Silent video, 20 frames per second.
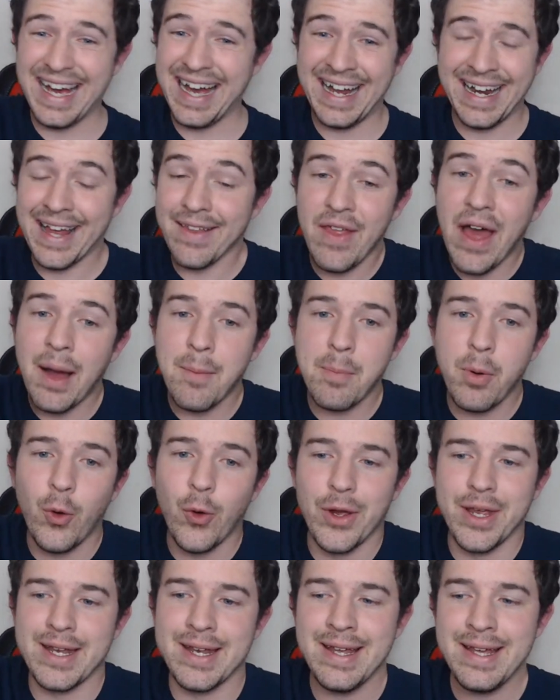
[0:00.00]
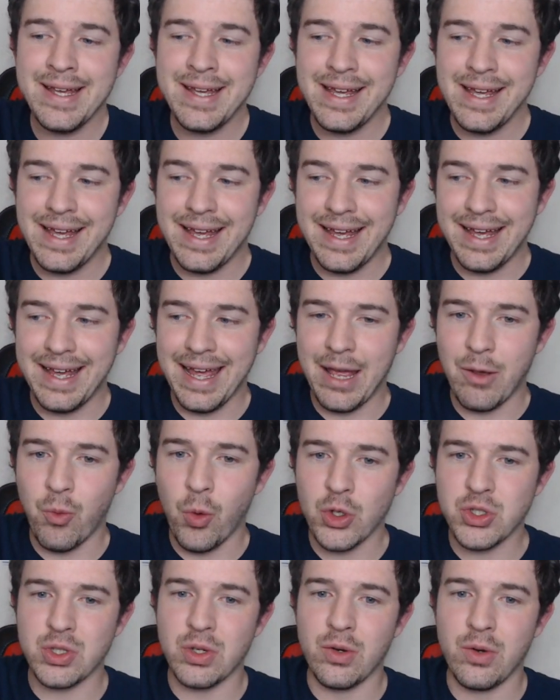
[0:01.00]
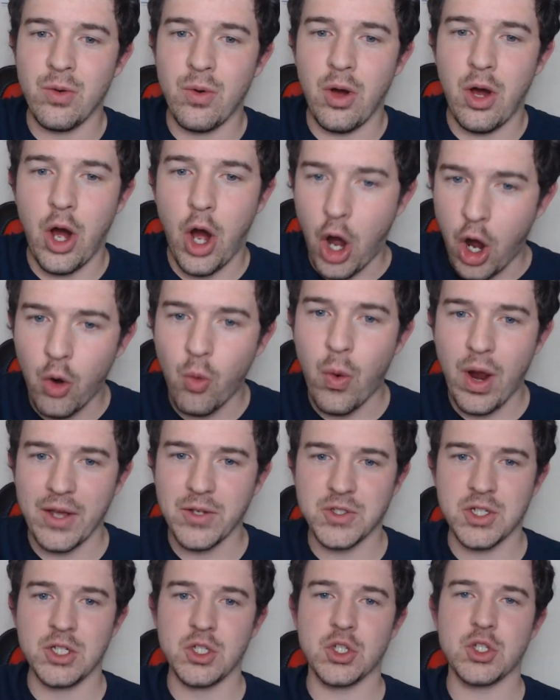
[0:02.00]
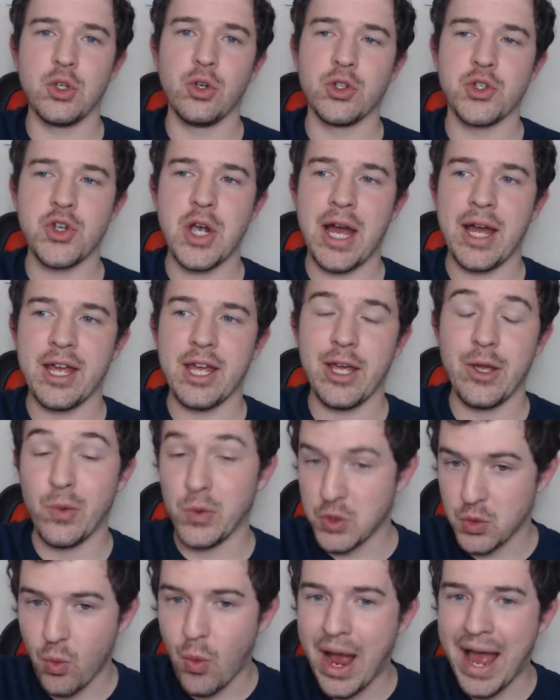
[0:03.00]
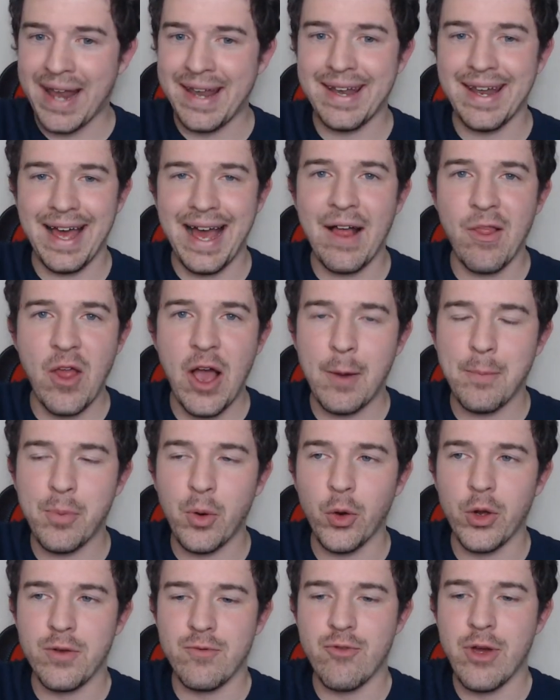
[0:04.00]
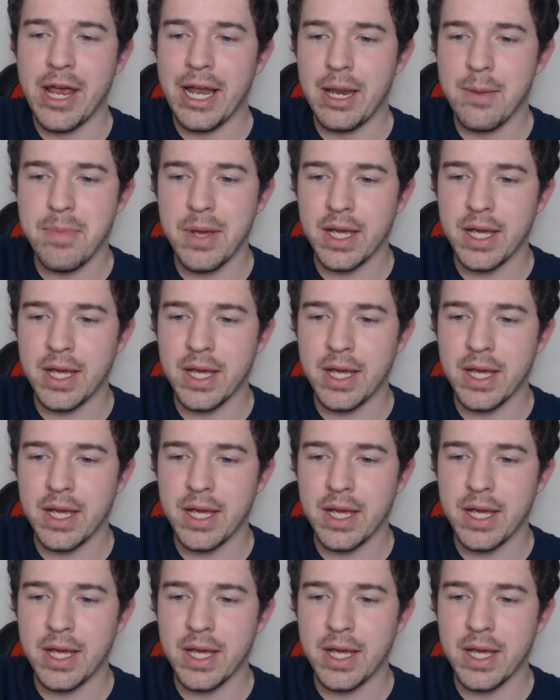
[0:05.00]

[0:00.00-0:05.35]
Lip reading: And at that point, it wasn't, are Wales going to score a try? It was when at that point, really,